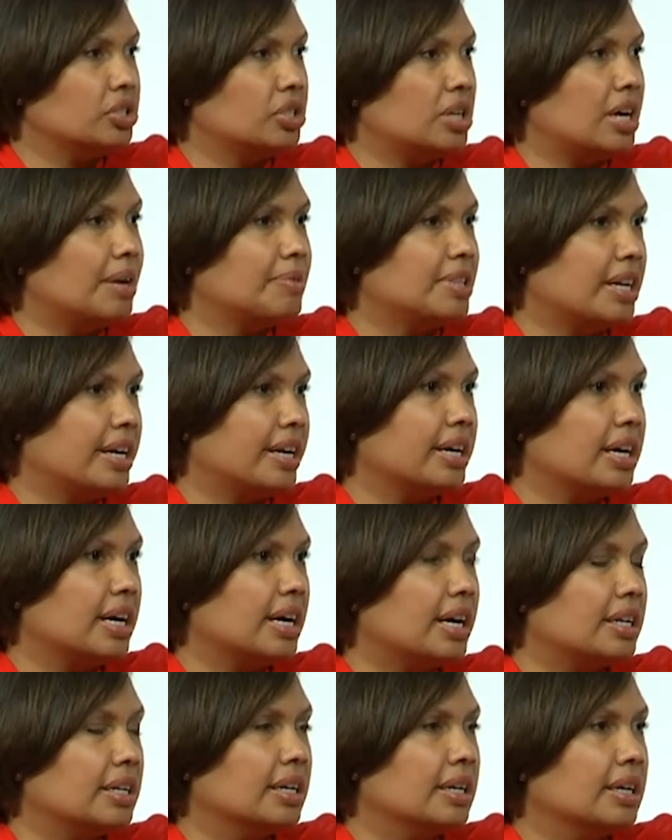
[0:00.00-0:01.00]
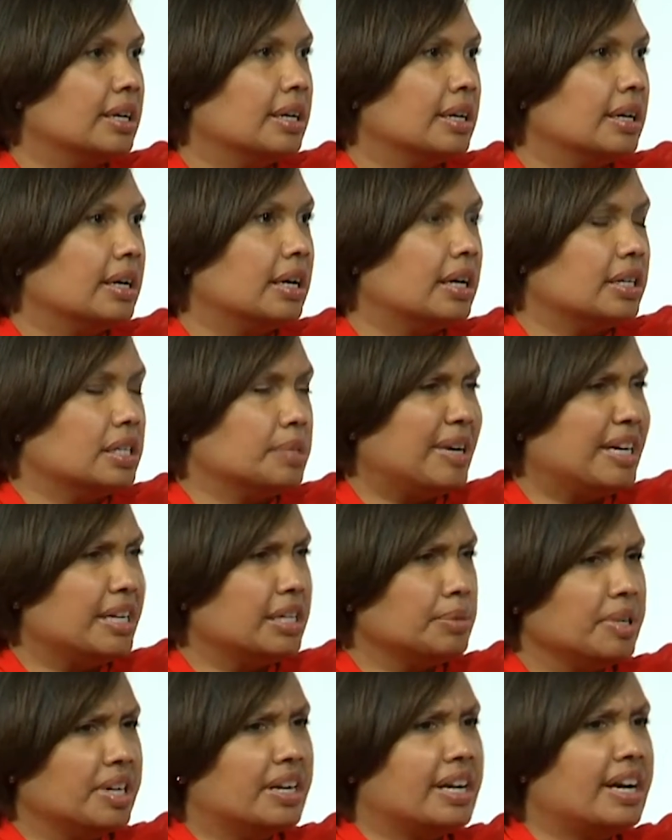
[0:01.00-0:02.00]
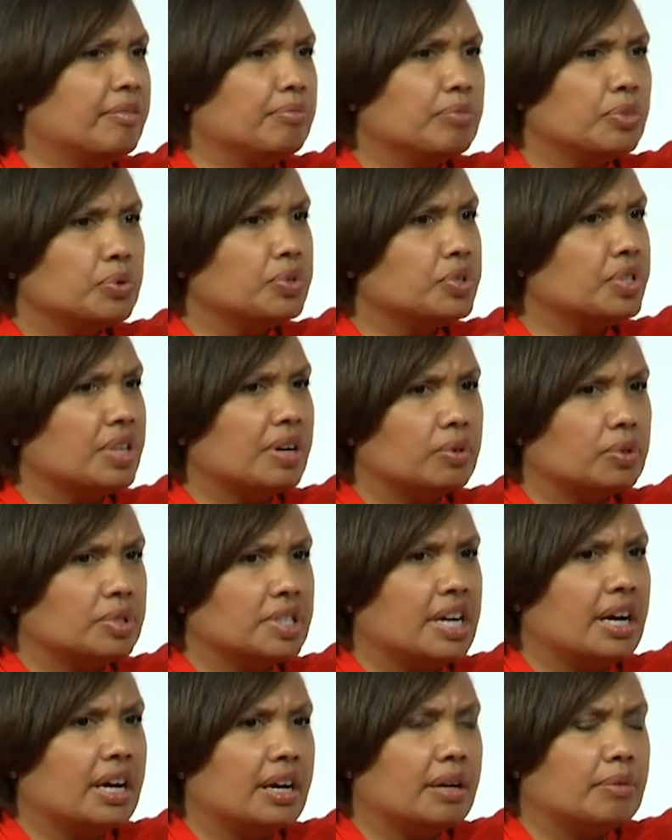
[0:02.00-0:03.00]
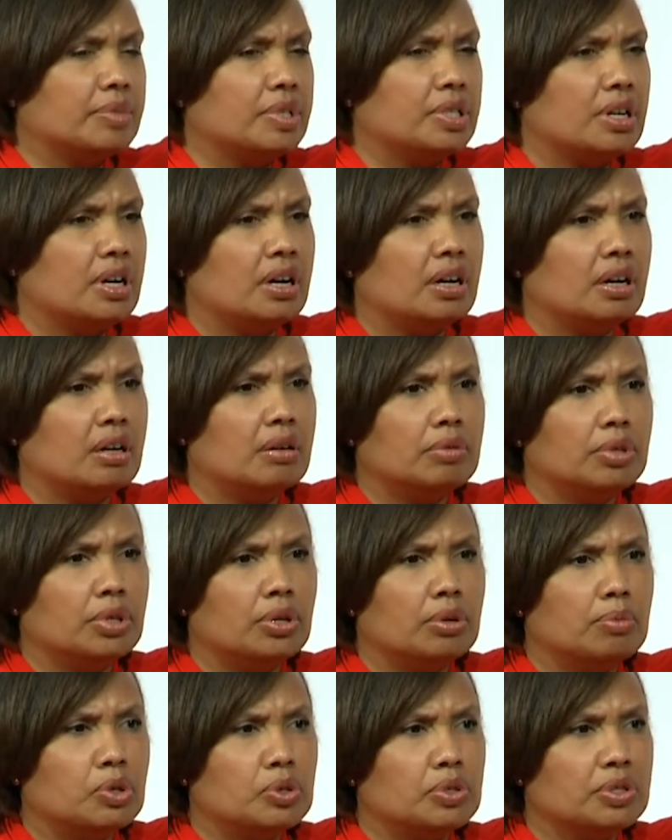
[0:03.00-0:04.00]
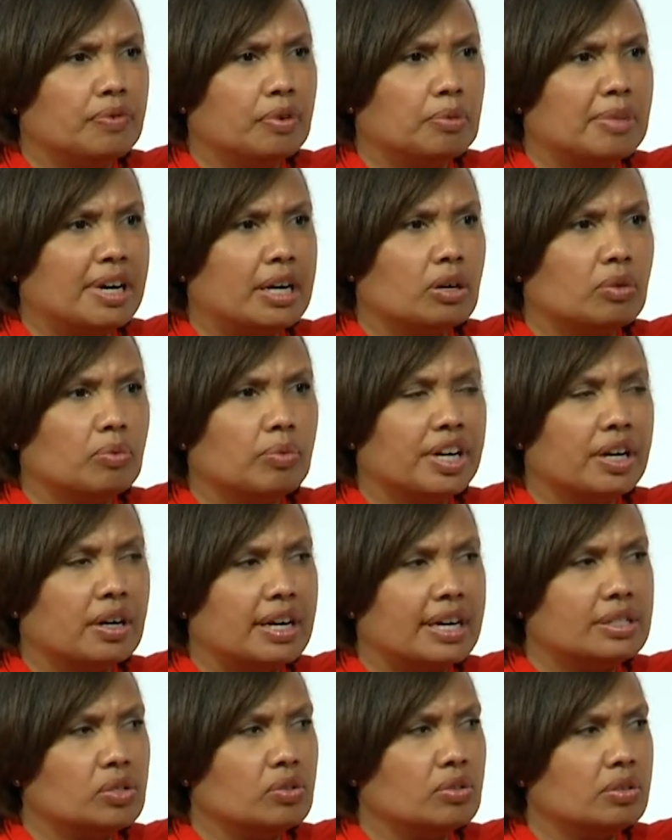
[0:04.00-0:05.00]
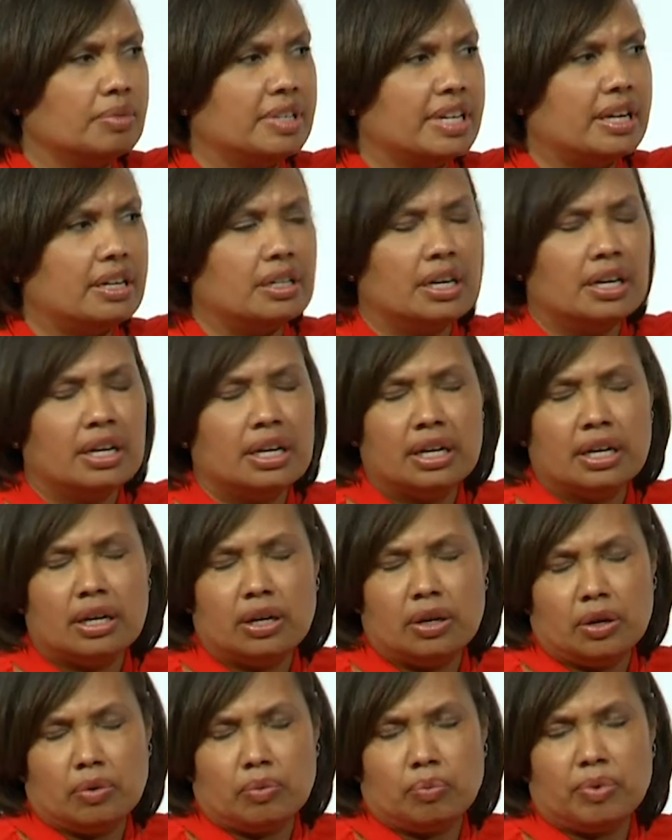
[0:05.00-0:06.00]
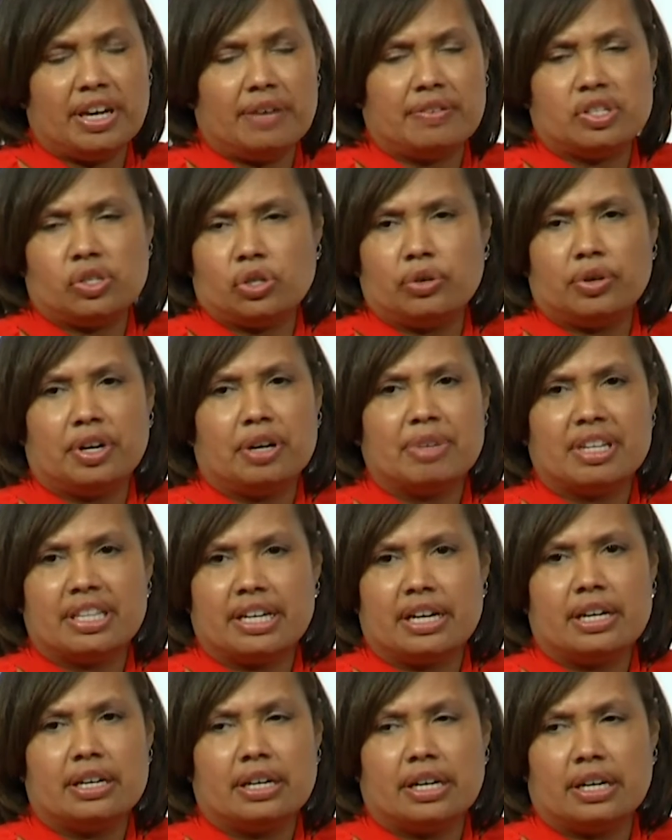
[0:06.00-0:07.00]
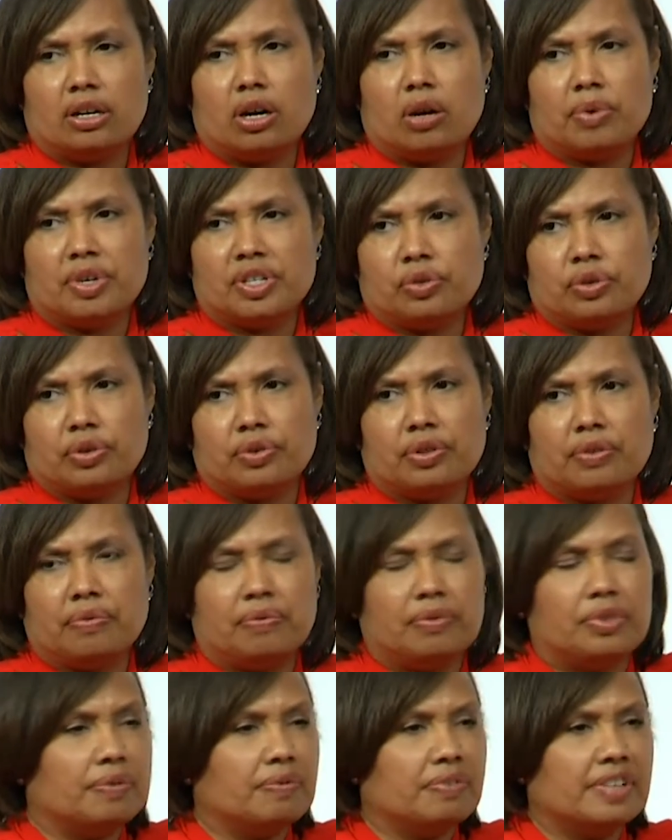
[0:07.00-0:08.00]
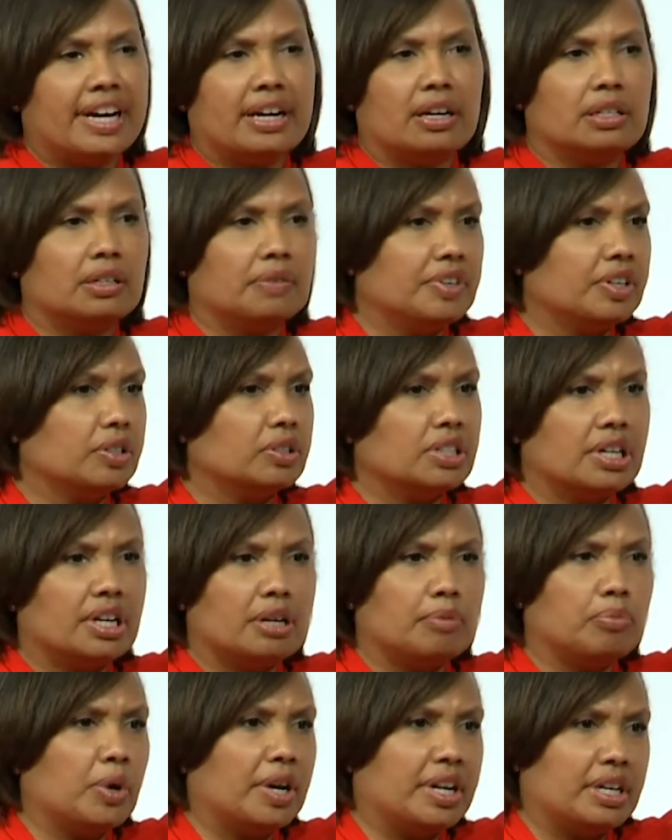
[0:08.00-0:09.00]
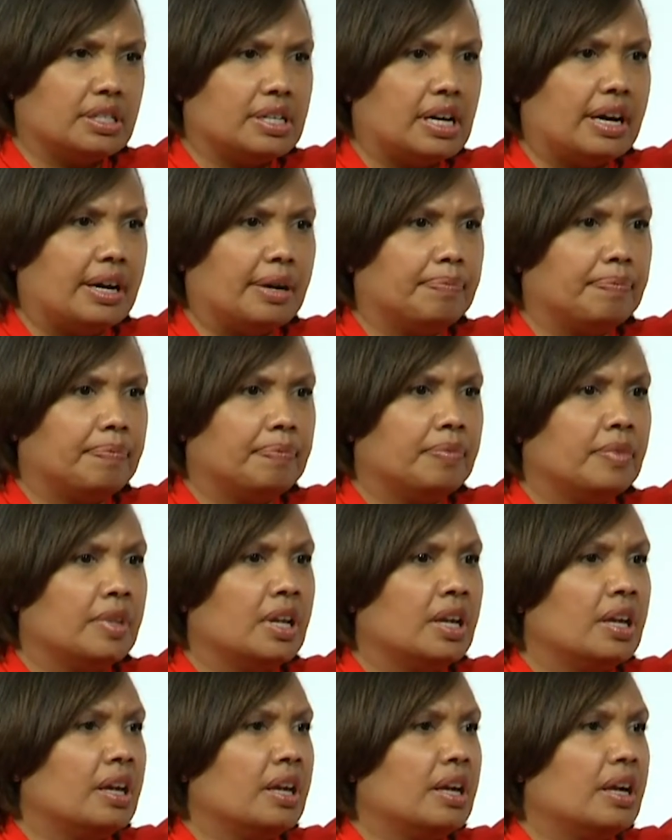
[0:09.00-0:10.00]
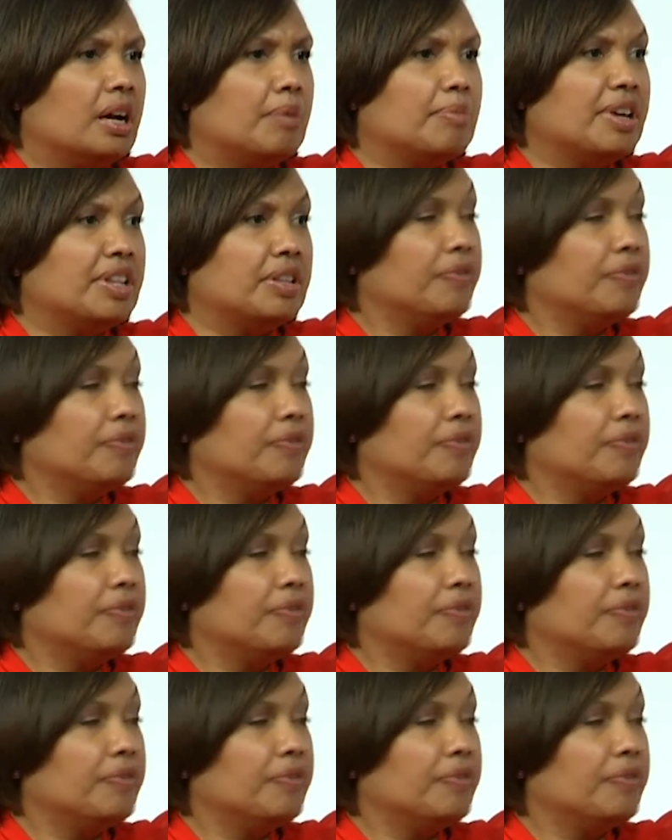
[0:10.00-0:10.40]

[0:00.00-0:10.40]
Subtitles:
job that I got, because my husband and I have moved several times, you know, mostly for my career. And I told him that we have this agreement that he can always throw the flag on the field at any point in time. And